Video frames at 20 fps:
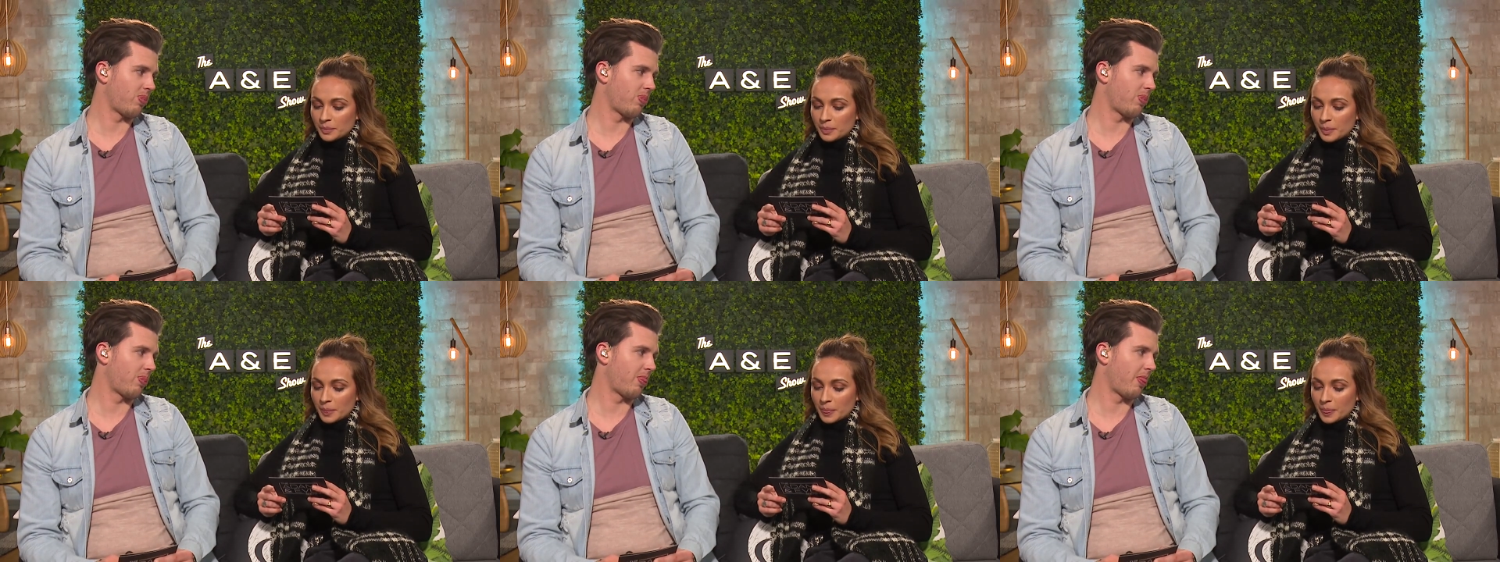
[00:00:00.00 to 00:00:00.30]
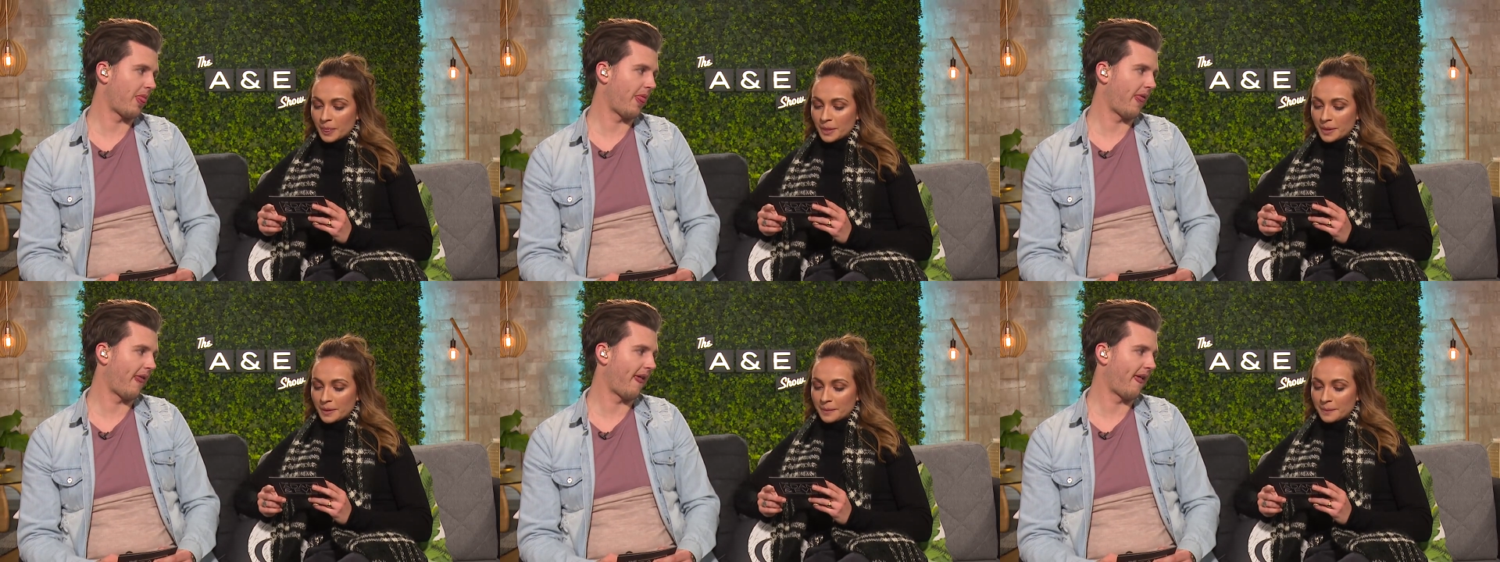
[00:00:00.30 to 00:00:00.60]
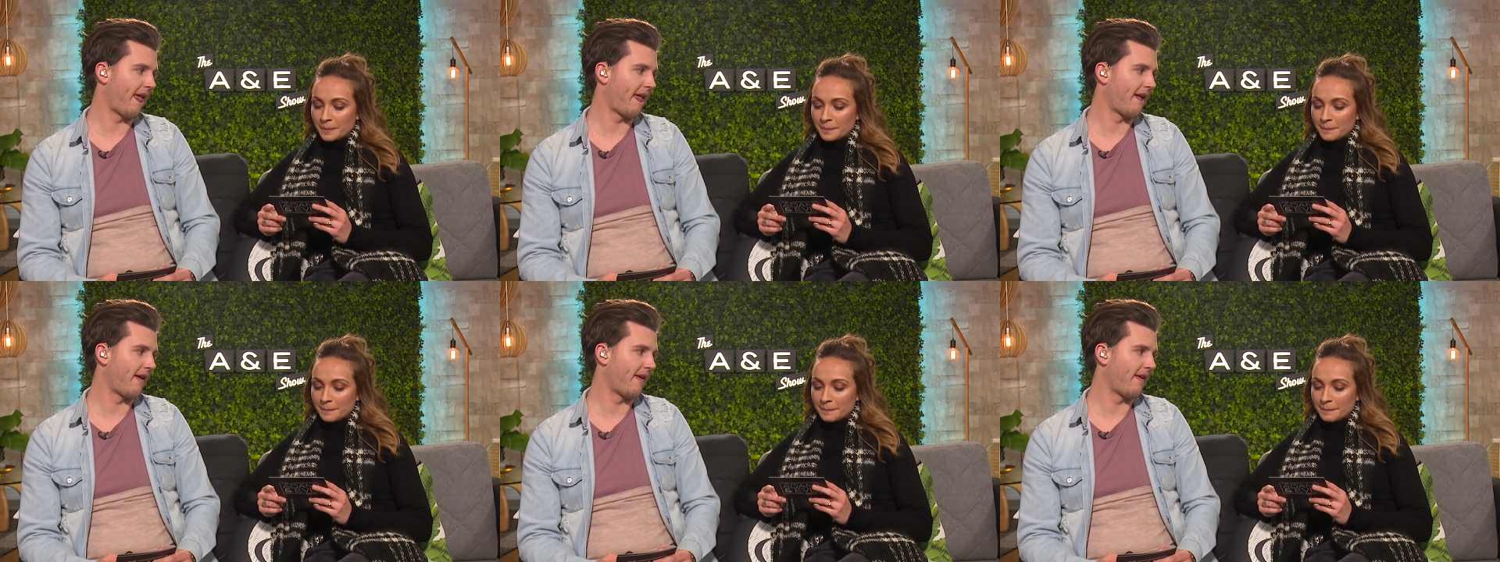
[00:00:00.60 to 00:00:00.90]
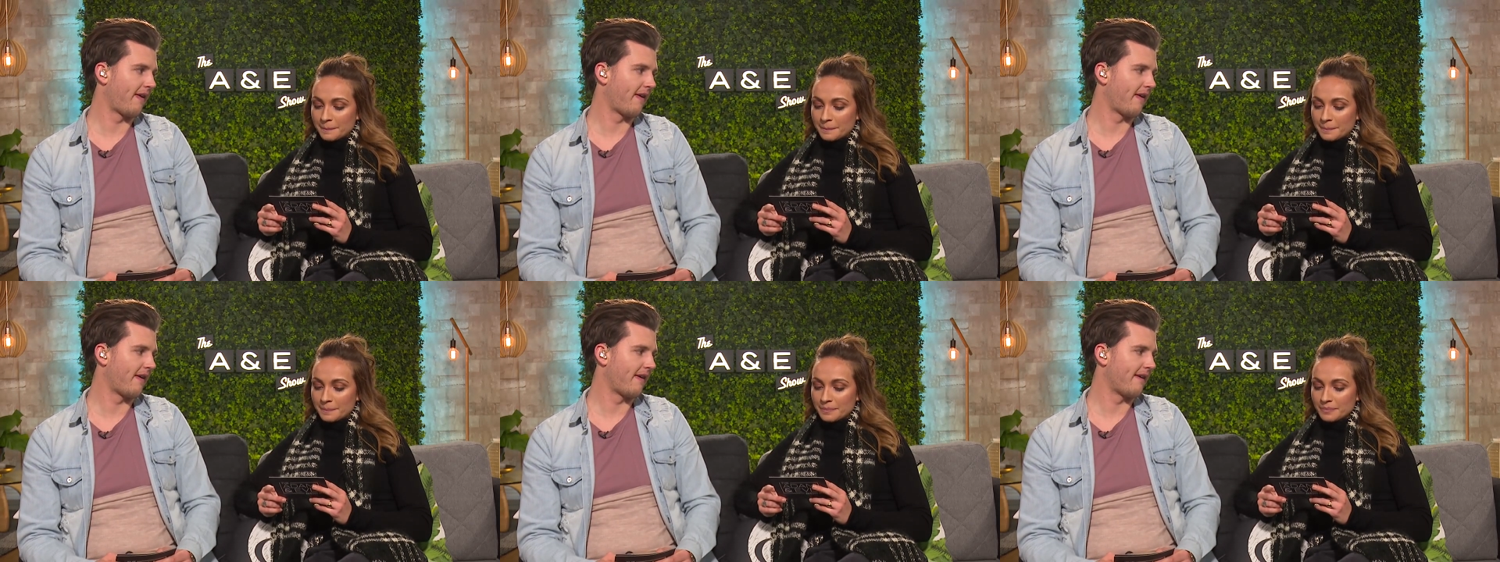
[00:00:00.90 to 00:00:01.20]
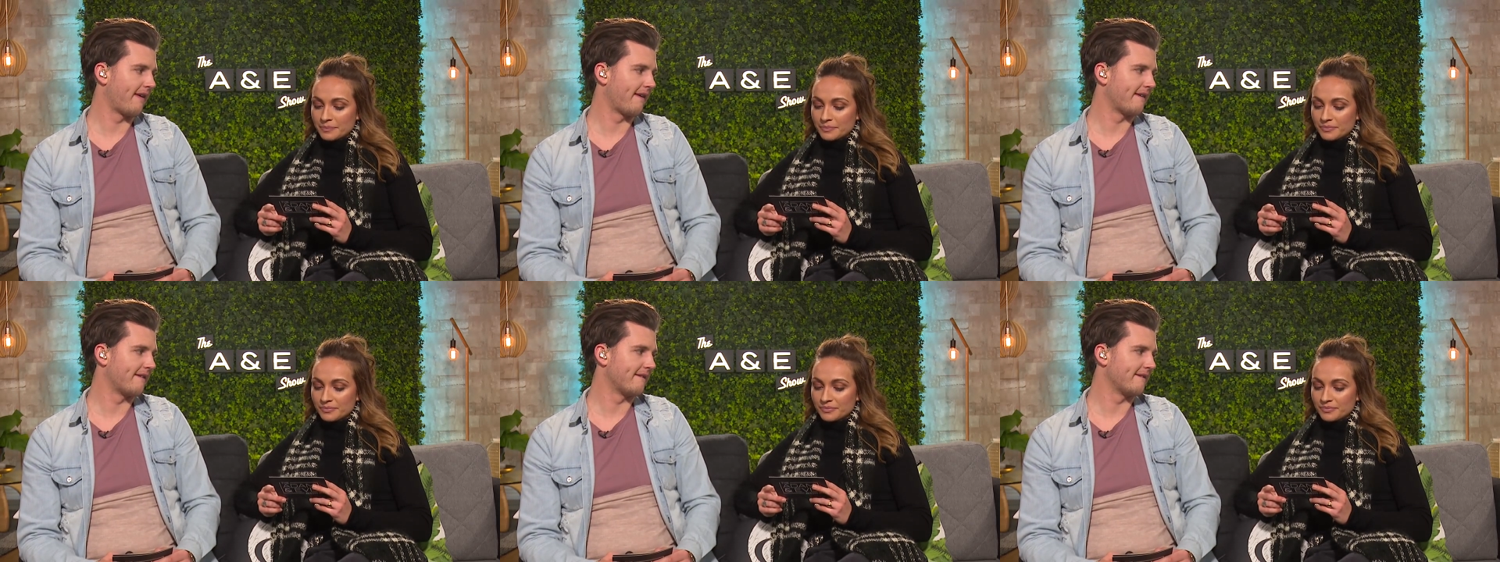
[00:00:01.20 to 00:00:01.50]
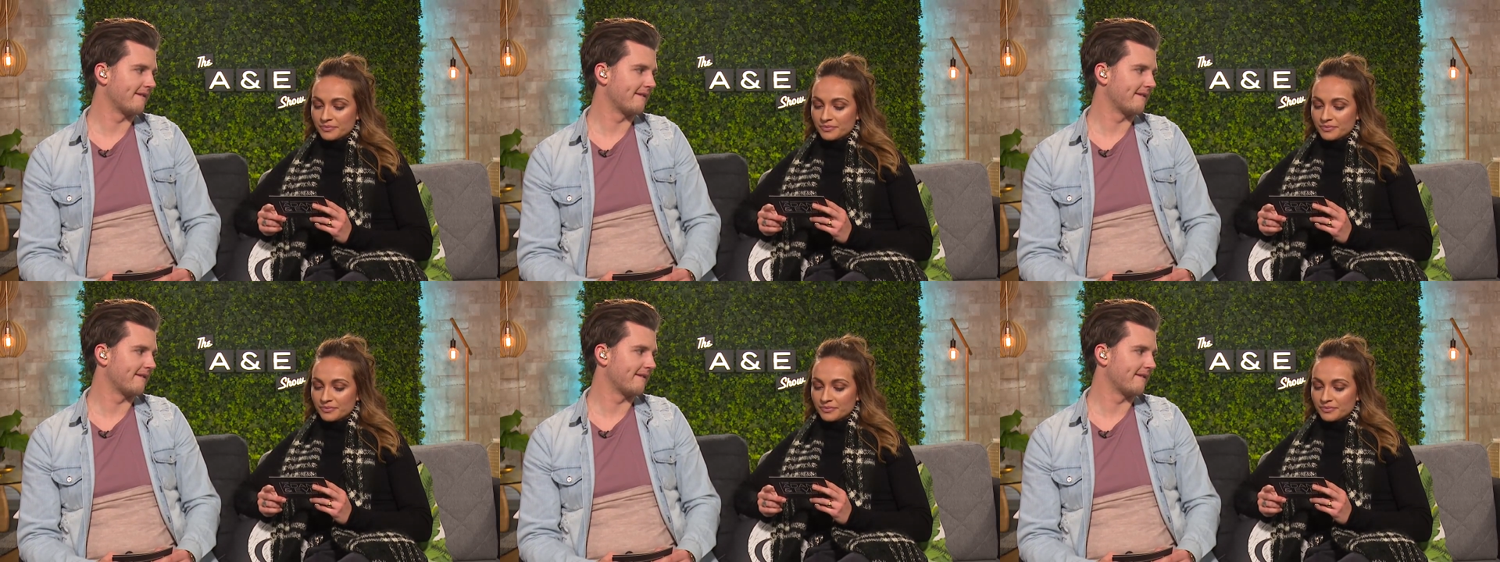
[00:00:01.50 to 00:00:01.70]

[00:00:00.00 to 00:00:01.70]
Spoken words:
(no one is talking)